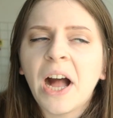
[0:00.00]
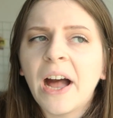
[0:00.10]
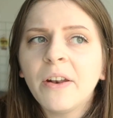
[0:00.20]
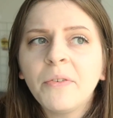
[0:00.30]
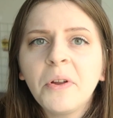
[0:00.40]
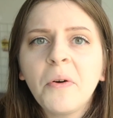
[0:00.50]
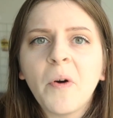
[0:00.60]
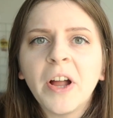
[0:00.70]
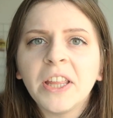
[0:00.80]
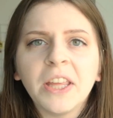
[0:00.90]
I don't know
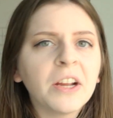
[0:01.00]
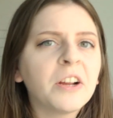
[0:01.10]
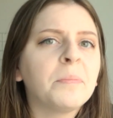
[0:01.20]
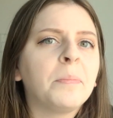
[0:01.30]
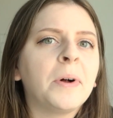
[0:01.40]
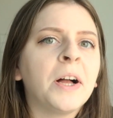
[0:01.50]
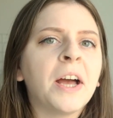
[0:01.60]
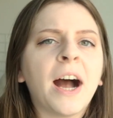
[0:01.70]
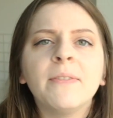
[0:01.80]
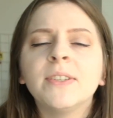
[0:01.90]
what year,
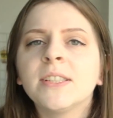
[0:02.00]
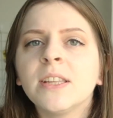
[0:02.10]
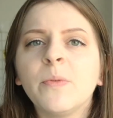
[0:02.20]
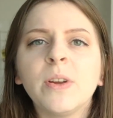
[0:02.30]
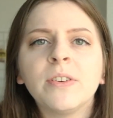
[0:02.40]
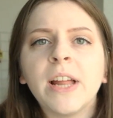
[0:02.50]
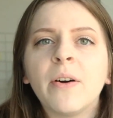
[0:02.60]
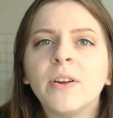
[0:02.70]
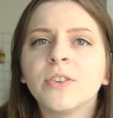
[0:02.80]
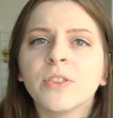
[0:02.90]
but obviously we are
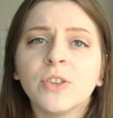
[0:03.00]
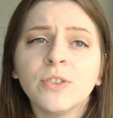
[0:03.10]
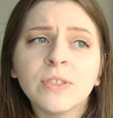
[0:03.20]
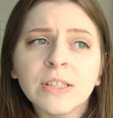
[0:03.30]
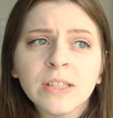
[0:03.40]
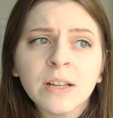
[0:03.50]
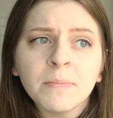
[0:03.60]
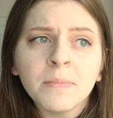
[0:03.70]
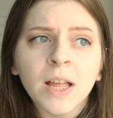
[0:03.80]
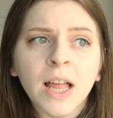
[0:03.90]
now under the new
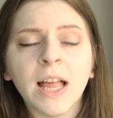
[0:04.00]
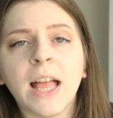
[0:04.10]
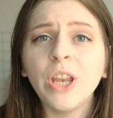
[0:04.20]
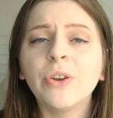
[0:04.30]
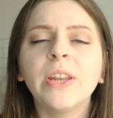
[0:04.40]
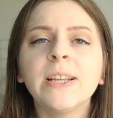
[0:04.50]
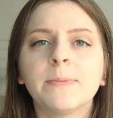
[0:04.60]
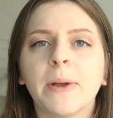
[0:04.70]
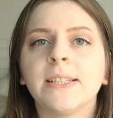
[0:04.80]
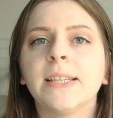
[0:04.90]
system. What you can
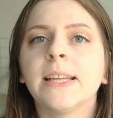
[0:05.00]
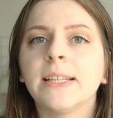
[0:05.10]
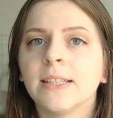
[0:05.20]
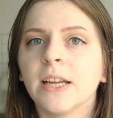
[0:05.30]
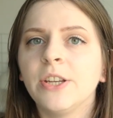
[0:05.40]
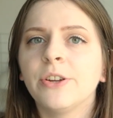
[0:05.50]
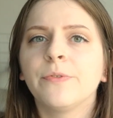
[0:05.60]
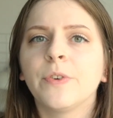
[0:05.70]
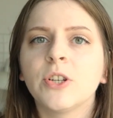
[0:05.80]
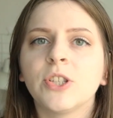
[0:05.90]
expect to get done your
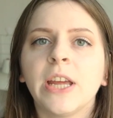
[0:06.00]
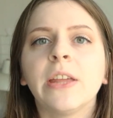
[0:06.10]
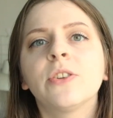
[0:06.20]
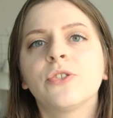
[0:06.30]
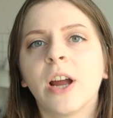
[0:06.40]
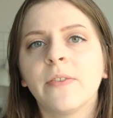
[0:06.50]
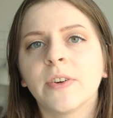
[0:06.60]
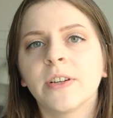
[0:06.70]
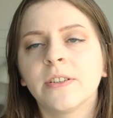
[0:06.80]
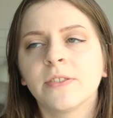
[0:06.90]
first day at the
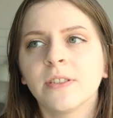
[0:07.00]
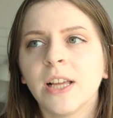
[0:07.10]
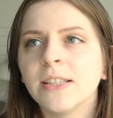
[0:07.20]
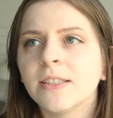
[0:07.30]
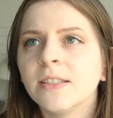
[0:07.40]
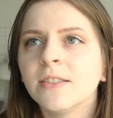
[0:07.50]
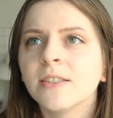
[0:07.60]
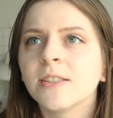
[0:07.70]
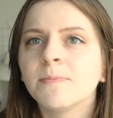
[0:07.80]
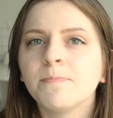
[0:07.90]
driver's
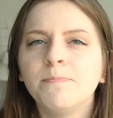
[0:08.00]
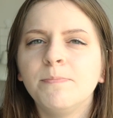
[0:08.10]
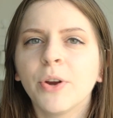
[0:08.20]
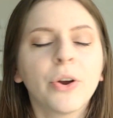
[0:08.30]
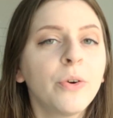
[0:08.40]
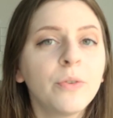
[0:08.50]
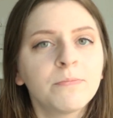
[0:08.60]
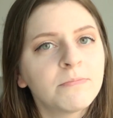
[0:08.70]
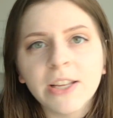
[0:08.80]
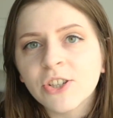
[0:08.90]
license bureau,
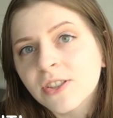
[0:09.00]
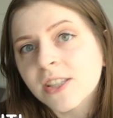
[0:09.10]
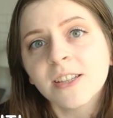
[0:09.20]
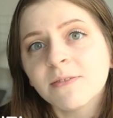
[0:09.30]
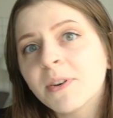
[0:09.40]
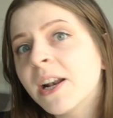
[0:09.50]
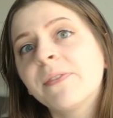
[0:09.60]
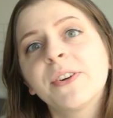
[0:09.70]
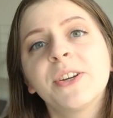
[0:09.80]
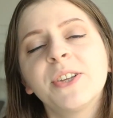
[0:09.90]
agency,
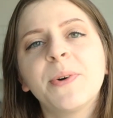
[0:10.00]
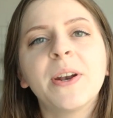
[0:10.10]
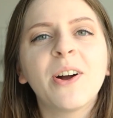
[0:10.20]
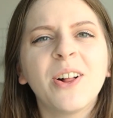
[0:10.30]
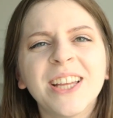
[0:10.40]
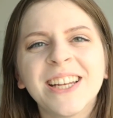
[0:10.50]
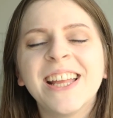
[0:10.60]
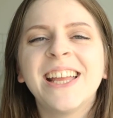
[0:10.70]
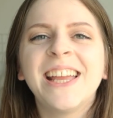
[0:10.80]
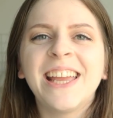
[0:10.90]
whatever you want to call it,
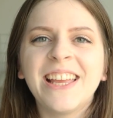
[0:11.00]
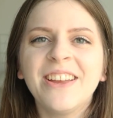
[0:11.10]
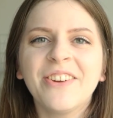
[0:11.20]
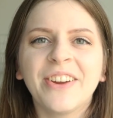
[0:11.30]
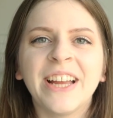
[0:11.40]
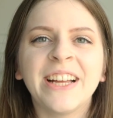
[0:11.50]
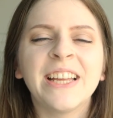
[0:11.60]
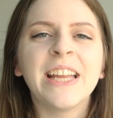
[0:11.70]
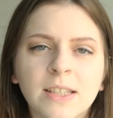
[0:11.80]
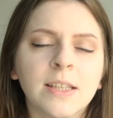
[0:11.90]
in Korea.
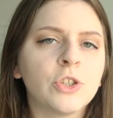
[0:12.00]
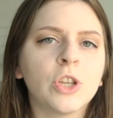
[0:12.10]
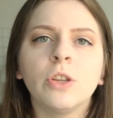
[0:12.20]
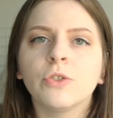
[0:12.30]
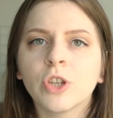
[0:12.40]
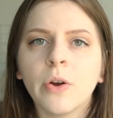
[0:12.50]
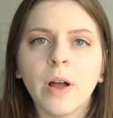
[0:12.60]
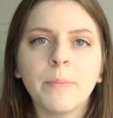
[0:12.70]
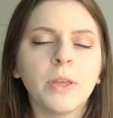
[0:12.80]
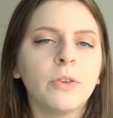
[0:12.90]
Essentially, you'll show
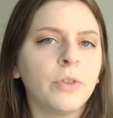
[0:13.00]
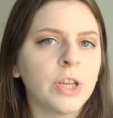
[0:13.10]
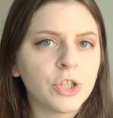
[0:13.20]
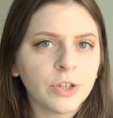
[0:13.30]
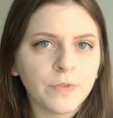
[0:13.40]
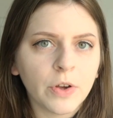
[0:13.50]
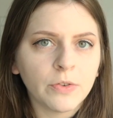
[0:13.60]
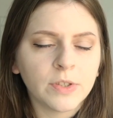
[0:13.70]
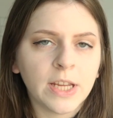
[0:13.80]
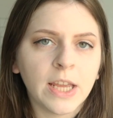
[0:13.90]
up, you'll get your
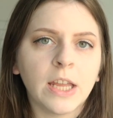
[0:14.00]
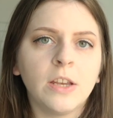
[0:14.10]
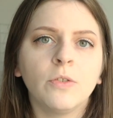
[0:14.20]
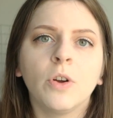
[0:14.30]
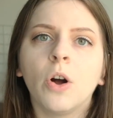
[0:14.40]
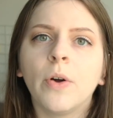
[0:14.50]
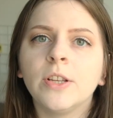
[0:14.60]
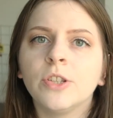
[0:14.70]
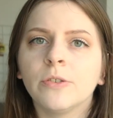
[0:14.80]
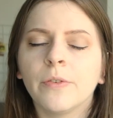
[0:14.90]
photos taken, you'll go
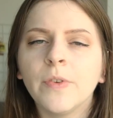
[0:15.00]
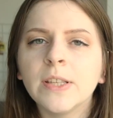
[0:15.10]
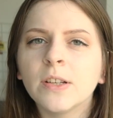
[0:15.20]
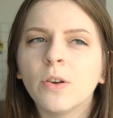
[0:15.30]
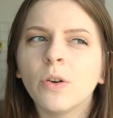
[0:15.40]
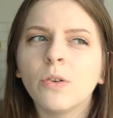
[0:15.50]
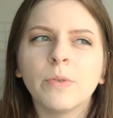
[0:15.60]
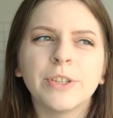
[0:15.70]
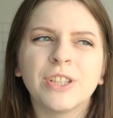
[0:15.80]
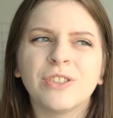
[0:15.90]
and do a
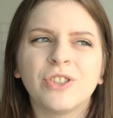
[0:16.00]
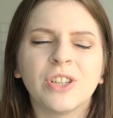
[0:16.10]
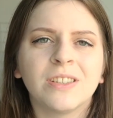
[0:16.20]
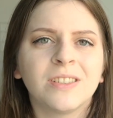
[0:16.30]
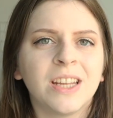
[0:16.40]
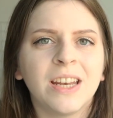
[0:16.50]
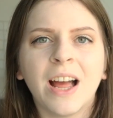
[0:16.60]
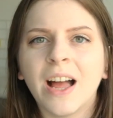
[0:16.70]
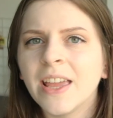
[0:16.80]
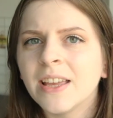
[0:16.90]
physical, which is just an
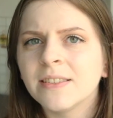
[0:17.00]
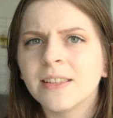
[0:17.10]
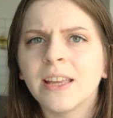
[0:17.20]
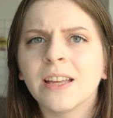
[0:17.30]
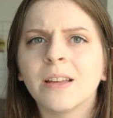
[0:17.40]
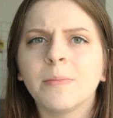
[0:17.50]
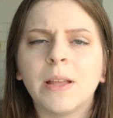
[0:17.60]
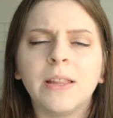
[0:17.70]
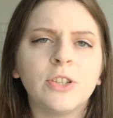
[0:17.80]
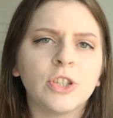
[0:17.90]
eye exam,
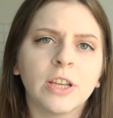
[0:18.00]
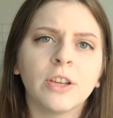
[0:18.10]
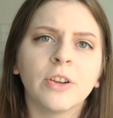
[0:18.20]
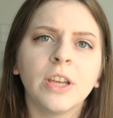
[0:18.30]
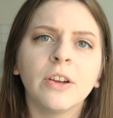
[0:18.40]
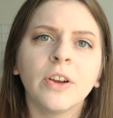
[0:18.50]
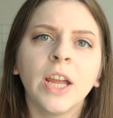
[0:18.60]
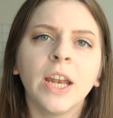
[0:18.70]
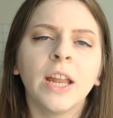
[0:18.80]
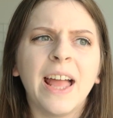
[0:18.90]
and they check your
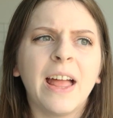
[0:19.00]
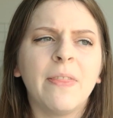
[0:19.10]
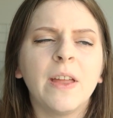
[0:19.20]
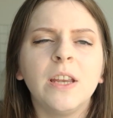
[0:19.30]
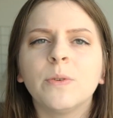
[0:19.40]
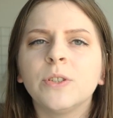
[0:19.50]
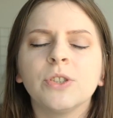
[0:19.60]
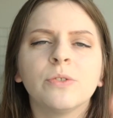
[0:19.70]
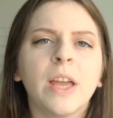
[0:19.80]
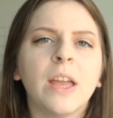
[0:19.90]
hearing. And then you will
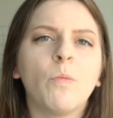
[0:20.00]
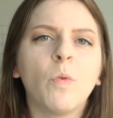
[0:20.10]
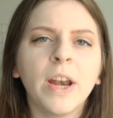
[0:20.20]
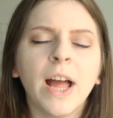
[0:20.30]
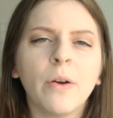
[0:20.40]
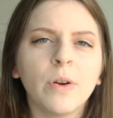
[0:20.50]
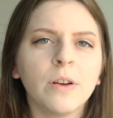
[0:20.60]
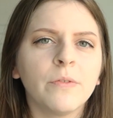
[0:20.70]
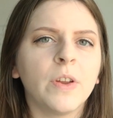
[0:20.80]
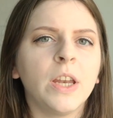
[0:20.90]
do a
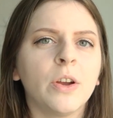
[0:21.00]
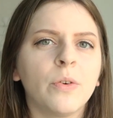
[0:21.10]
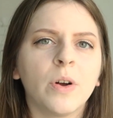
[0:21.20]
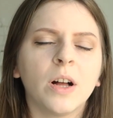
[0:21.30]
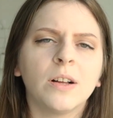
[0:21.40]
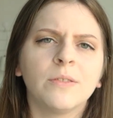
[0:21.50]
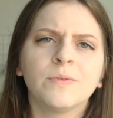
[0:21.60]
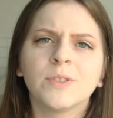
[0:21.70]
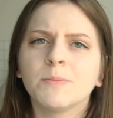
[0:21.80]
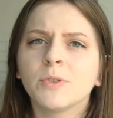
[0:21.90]
1-hour video
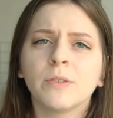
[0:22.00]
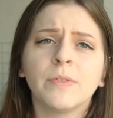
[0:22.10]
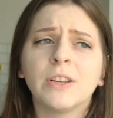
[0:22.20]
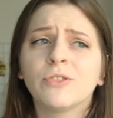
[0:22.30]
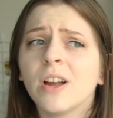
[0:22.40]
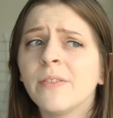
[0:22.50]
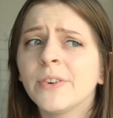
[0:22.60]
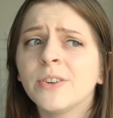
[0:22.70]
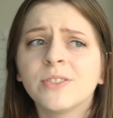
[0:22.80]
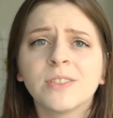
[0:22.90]
of some sort of
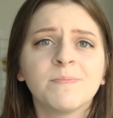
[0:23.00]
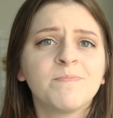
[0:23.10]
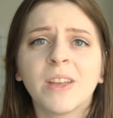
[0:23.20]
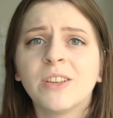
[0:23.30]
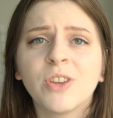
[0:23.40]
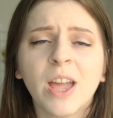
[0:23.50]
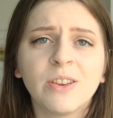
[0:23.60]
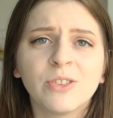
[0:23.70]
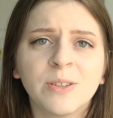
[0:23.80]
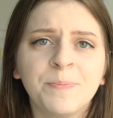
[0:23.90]
driver's
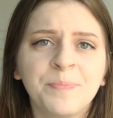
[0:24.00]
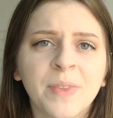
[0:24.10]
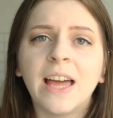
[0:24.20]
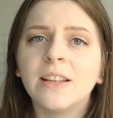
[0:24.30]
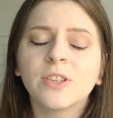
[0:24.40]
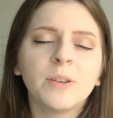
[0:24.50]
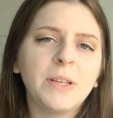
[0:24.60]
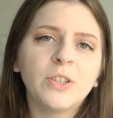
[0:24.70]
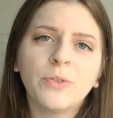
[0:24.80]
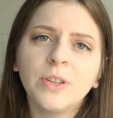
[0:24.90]
education. And it's going
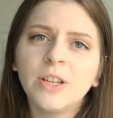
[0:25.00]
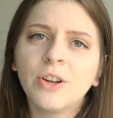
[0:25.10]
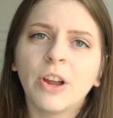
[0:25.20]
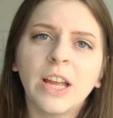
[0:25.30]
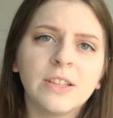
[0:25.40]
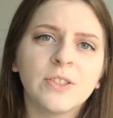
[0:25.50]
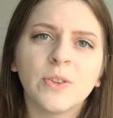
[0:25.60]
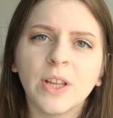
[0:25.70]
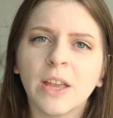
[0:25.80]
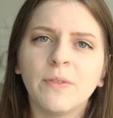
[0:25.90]
to be totally in Korean,
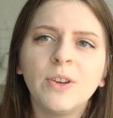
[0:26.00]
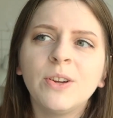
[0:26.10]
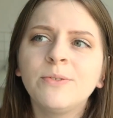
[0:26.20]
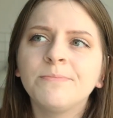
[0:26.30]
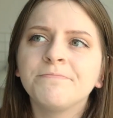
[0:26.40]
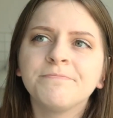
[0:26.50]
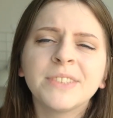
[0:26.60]
so if you don't